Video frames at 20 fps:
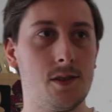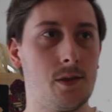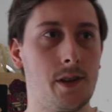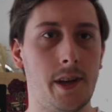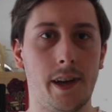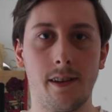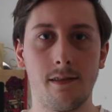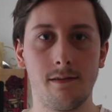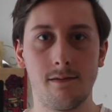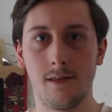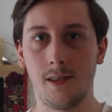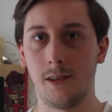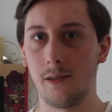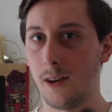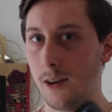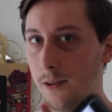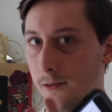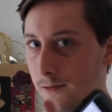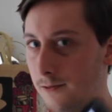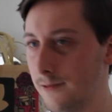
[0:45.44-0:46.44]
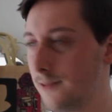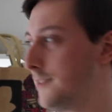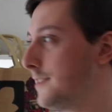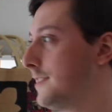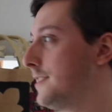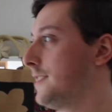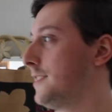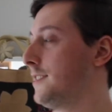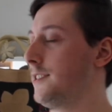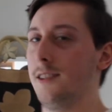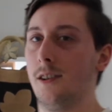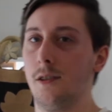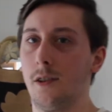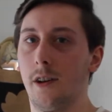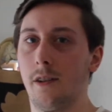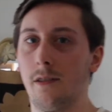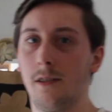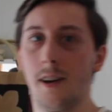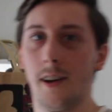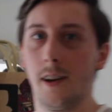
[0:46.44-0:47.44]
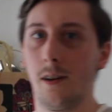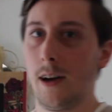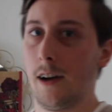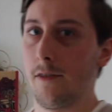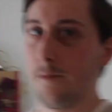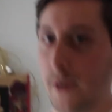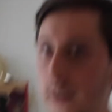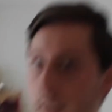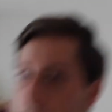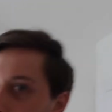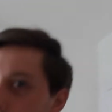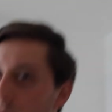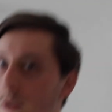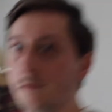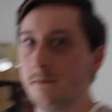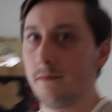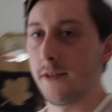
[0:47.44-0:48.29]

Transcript: Okay, I'll, I'll, I'll go and I'll have the camera.